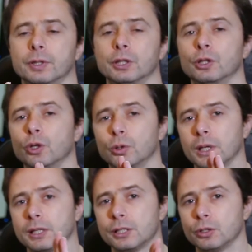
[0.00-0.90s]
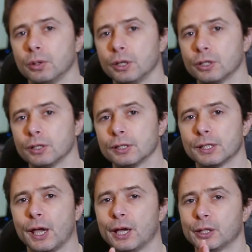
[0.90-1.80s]
in the low light
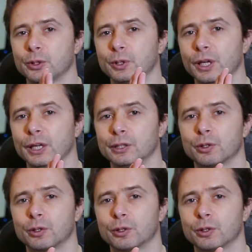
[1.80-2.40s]
situations and to get